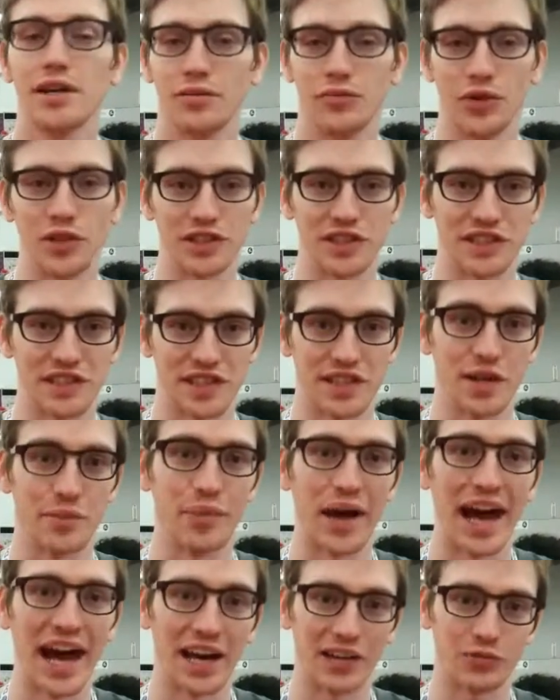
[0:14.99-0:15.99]
versus in the
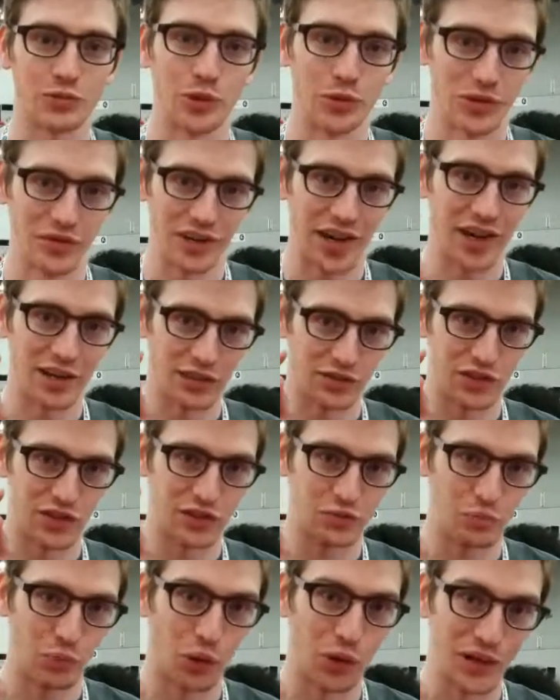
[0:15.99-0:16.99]
past where we've kind of
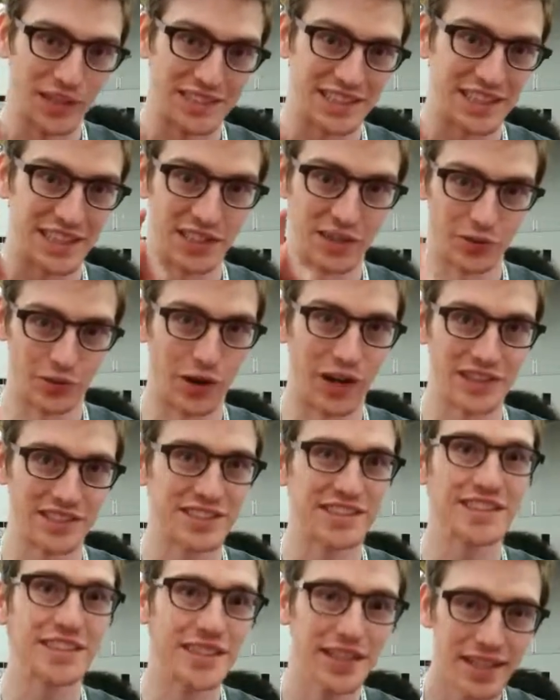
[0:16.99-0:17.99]
just pointed and
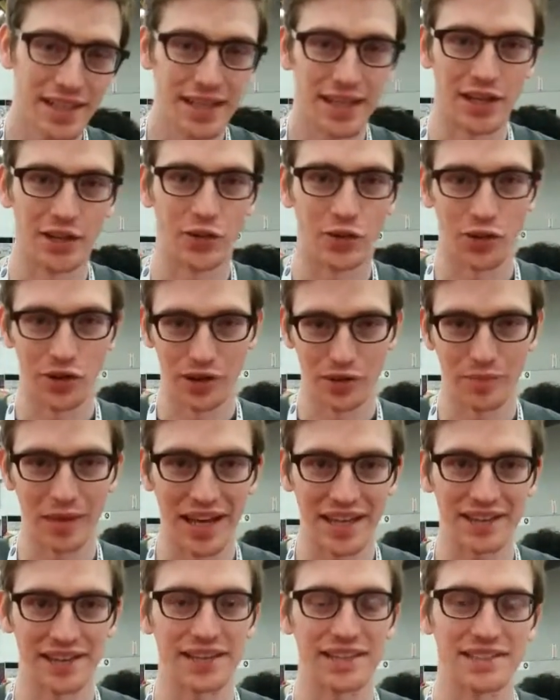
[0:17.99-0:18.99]
grunted in order to
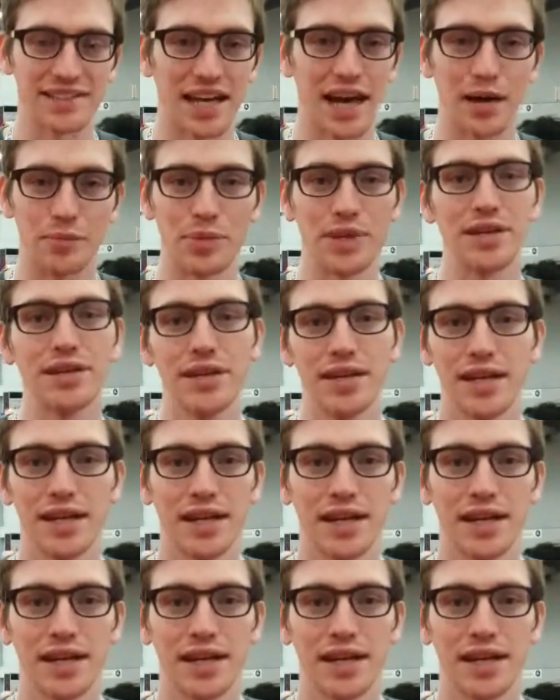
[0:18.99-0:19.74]
make things happen